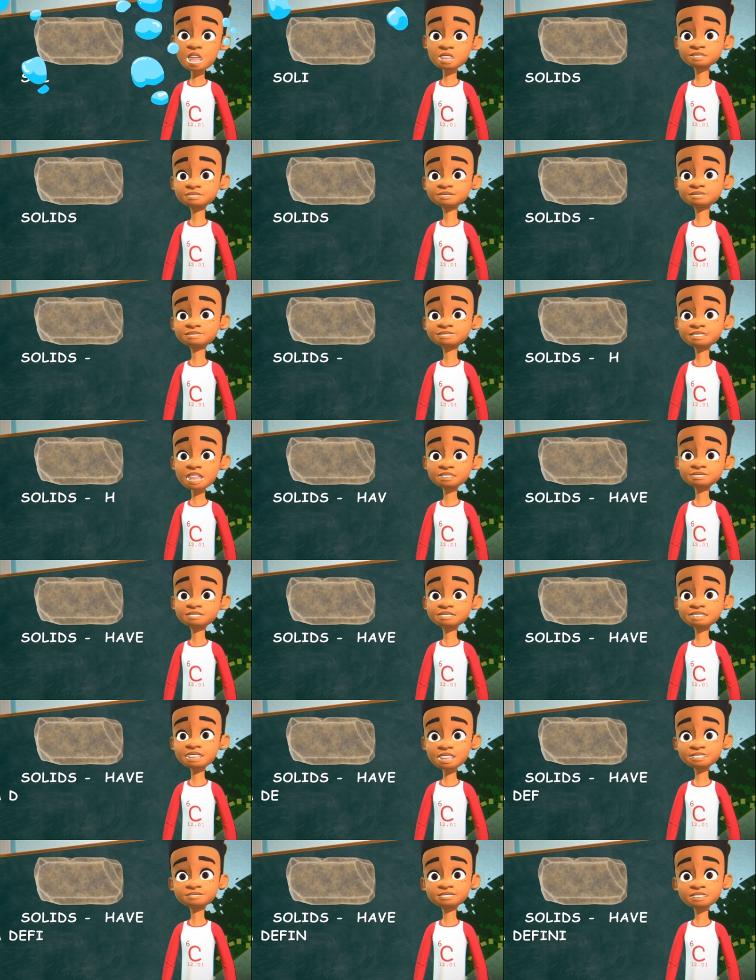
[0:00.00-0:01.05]
Solids have
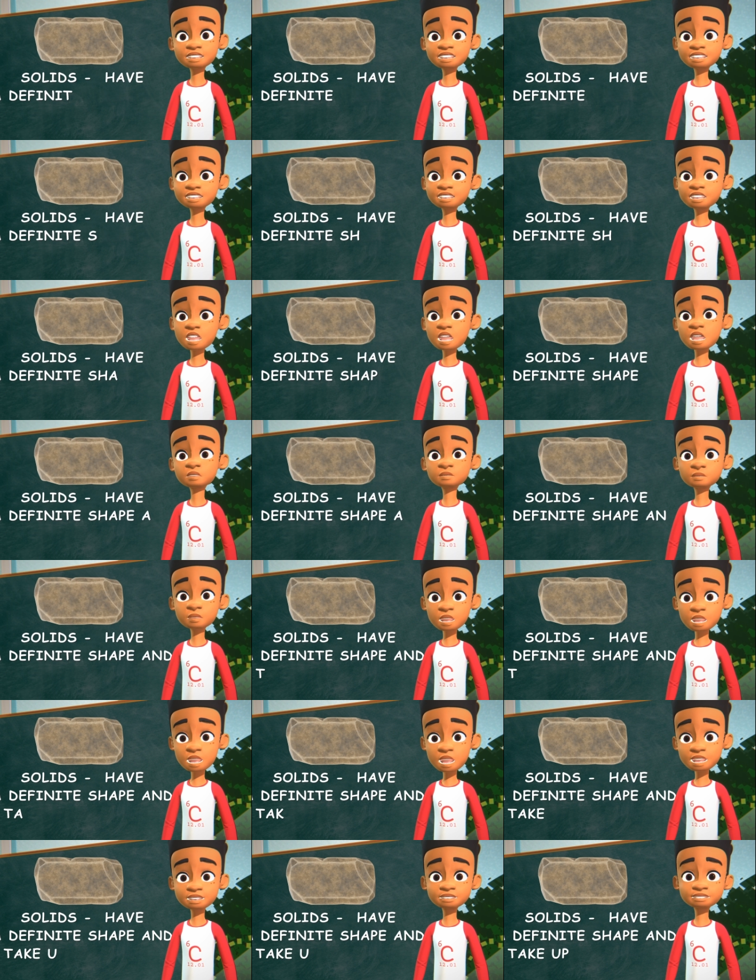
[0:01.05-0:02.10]
a definite shape
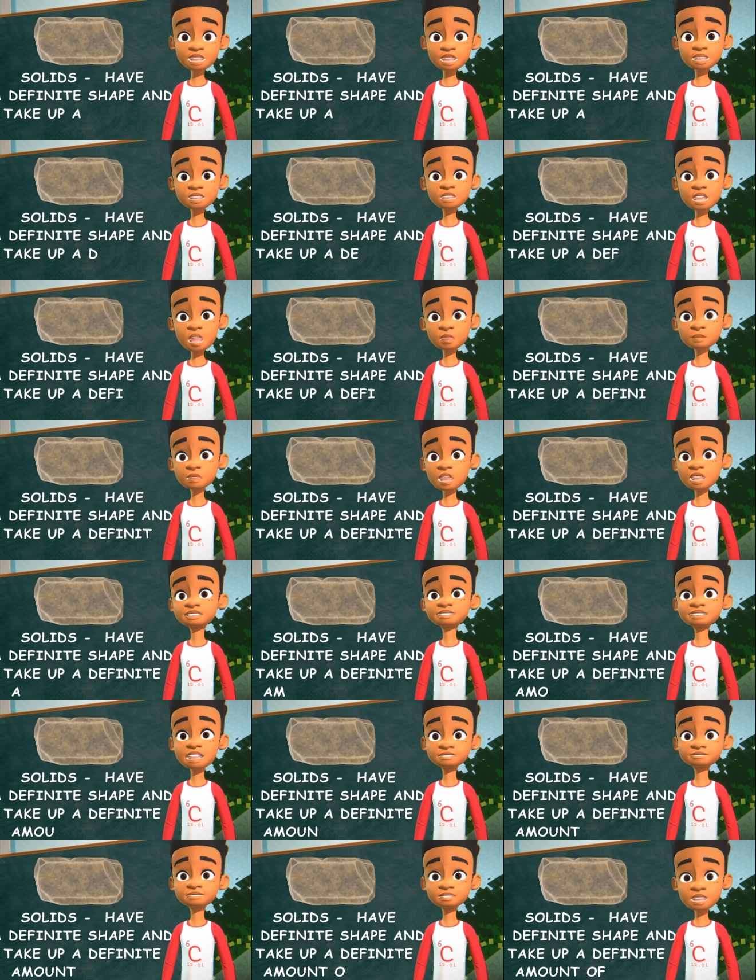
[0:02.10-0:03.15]
and take up a
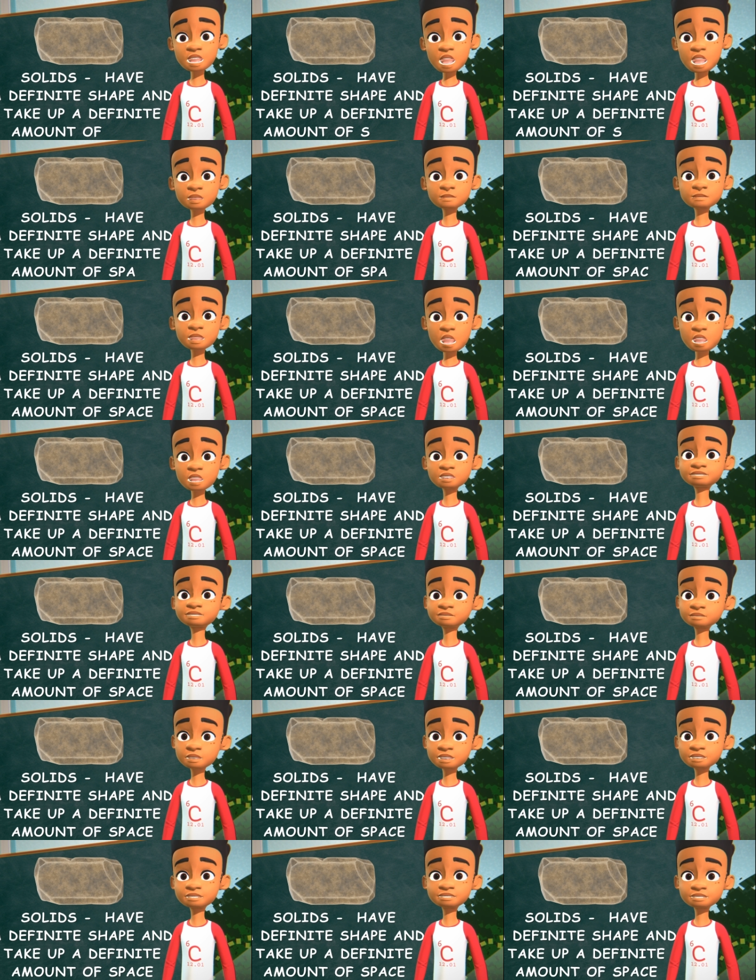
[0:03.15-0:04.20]
definite amount of
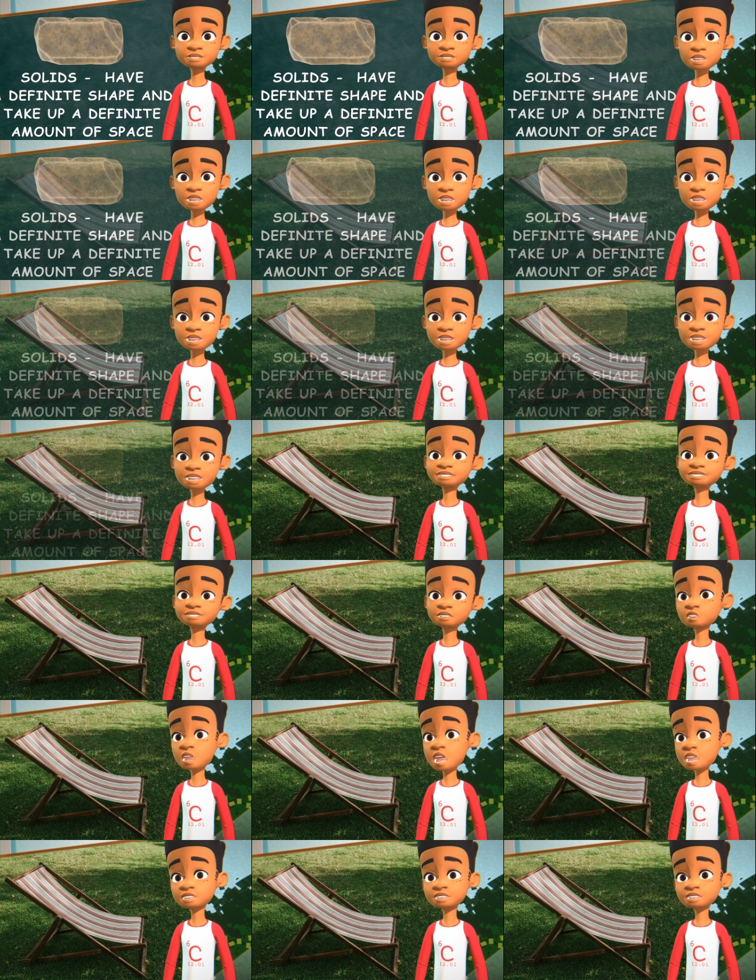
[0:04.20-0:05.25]
space. His
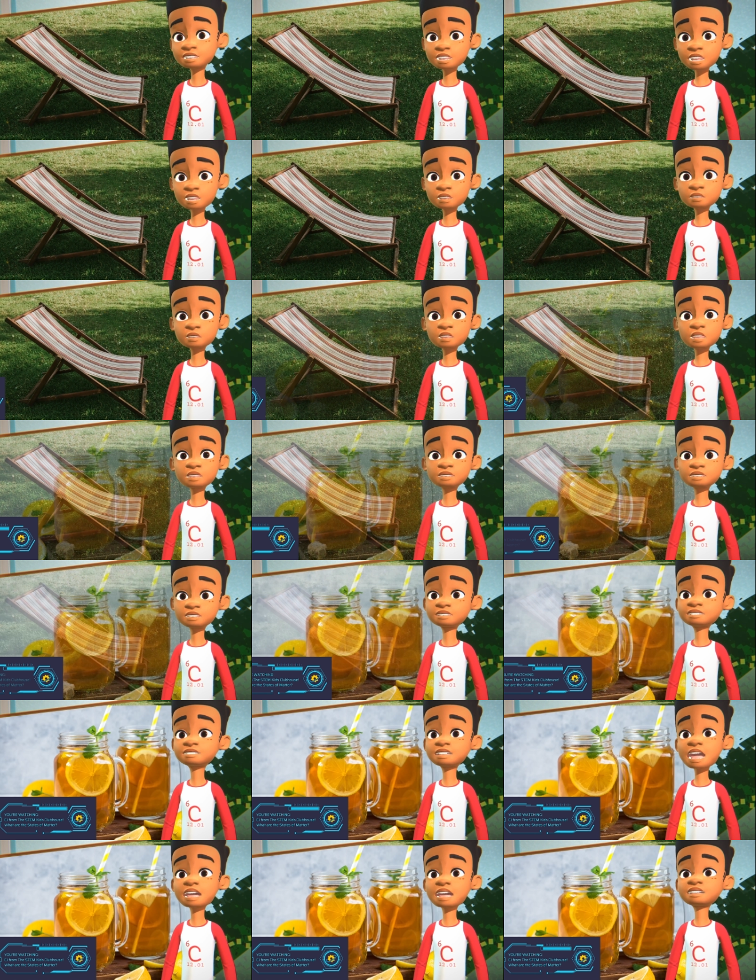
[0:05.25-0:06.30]
lawn chair, the
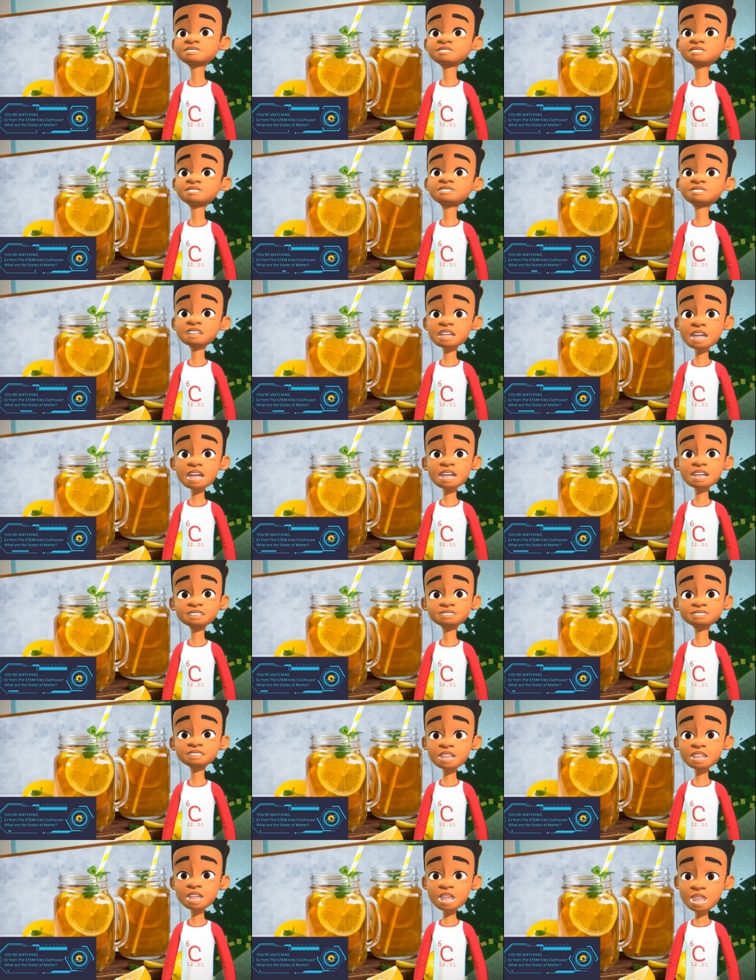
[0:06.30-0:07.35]
glass in his
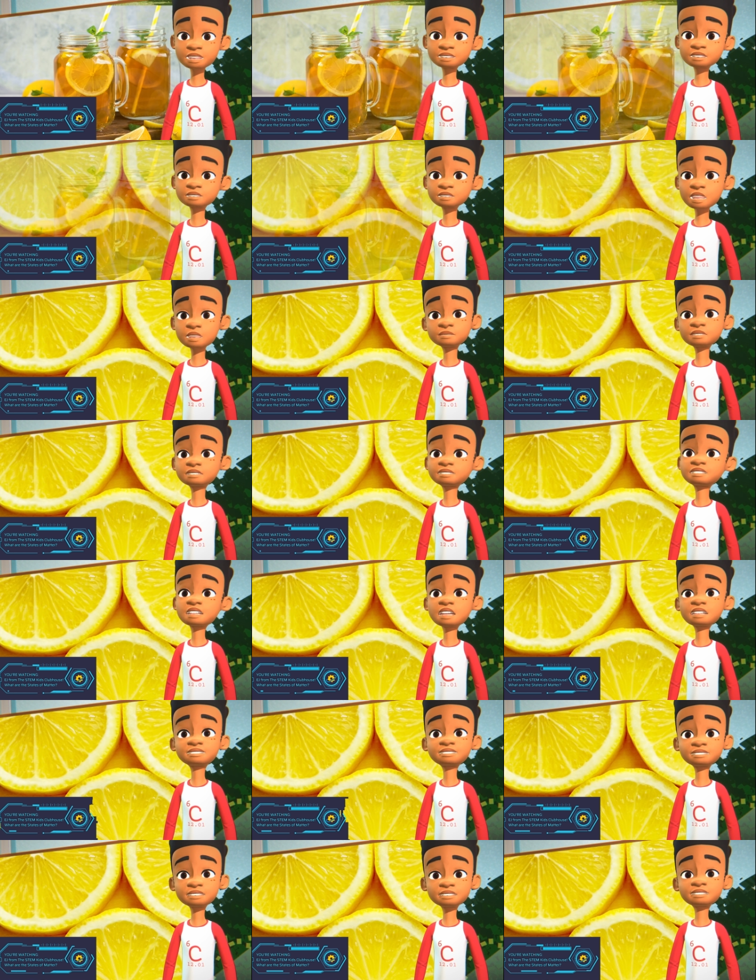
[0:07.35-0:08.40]
hand, and the lemon
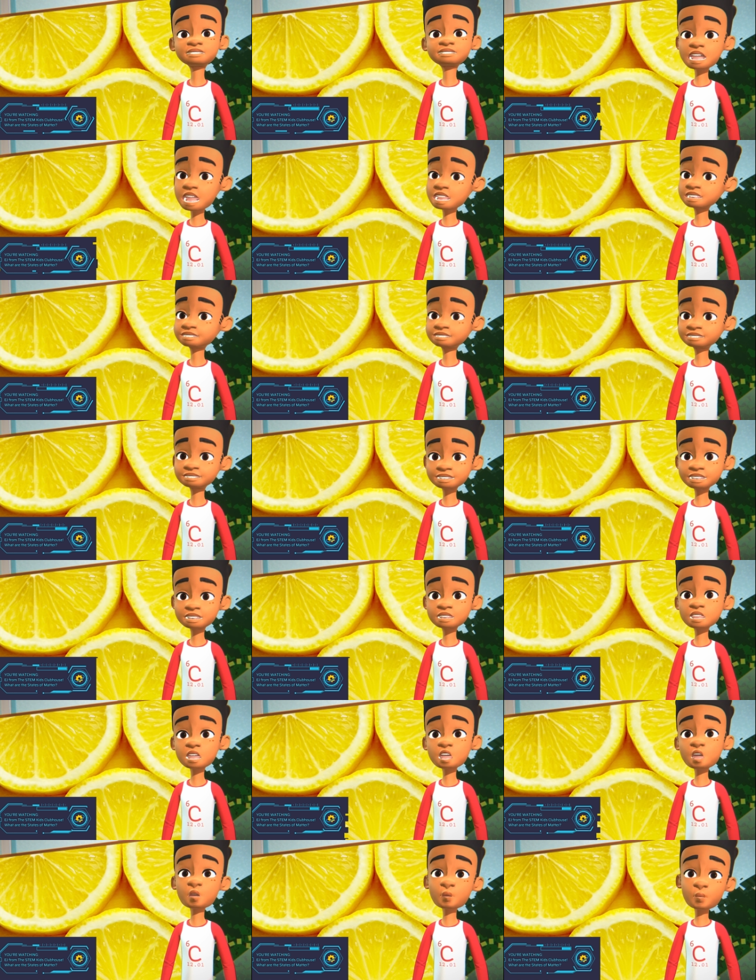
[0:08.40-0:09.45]
slice in his iced
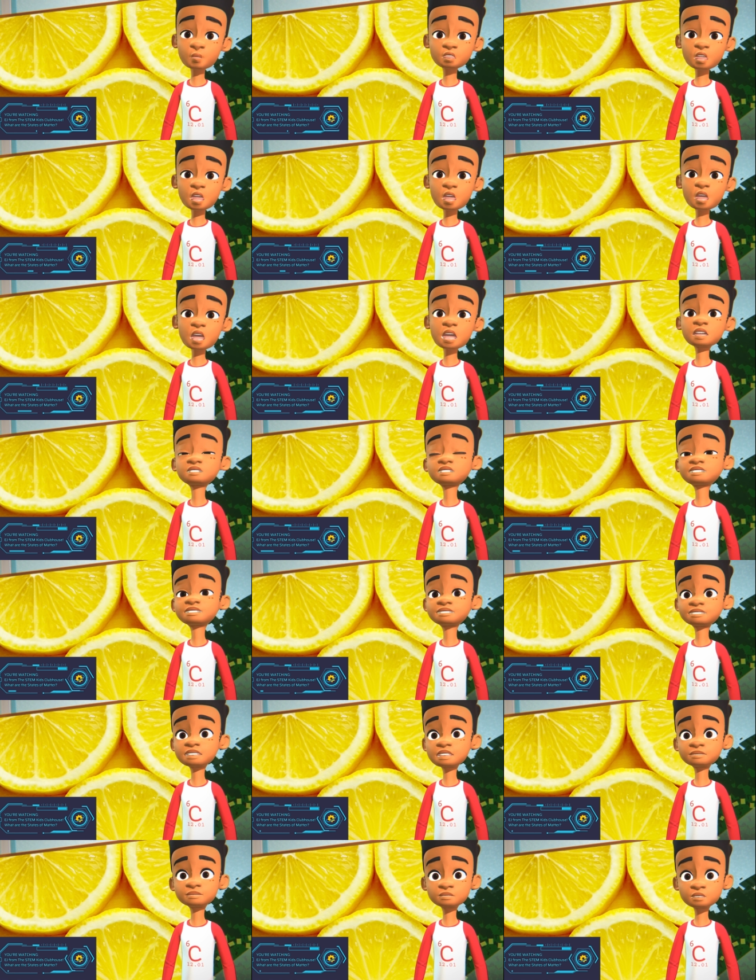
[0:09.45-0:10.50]
tea were all
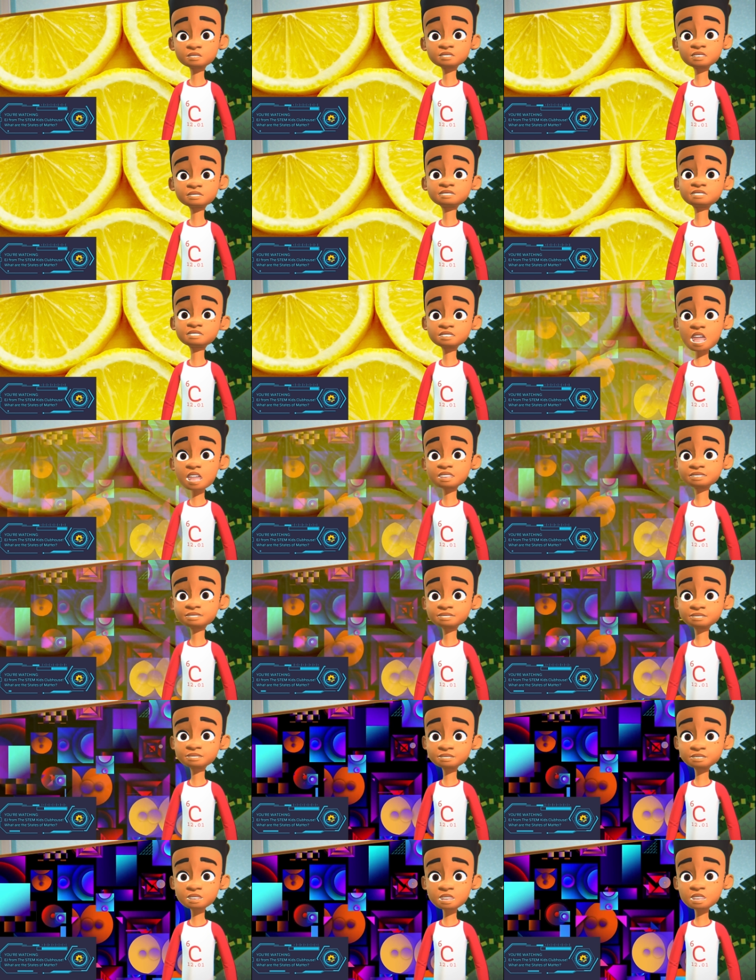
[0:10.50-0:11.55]
examples of
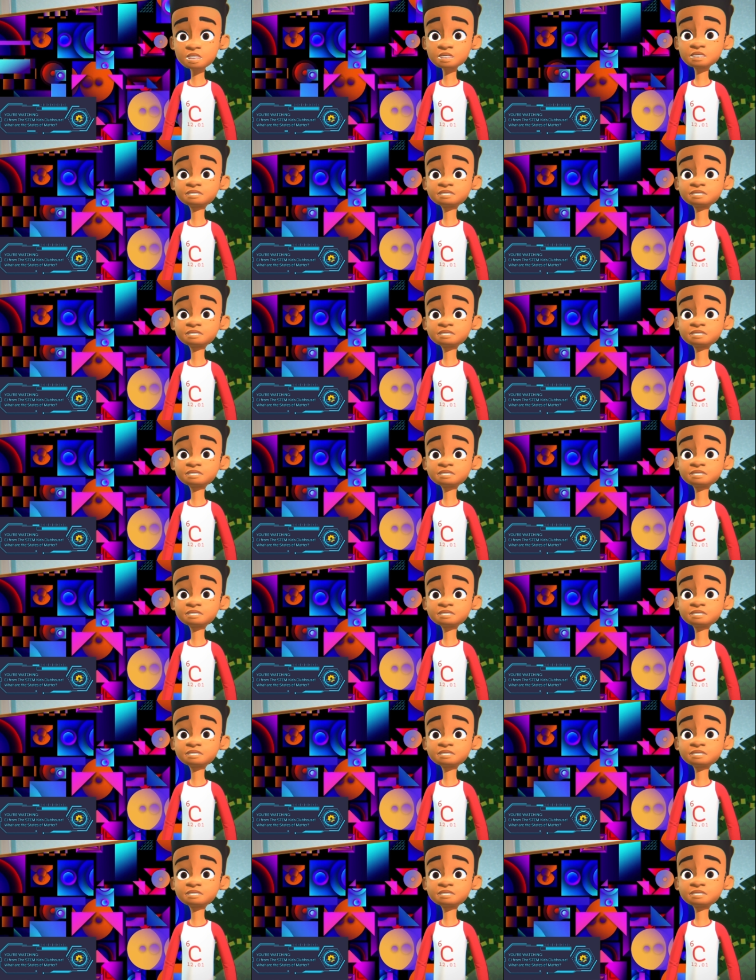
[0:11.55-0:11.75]
solids.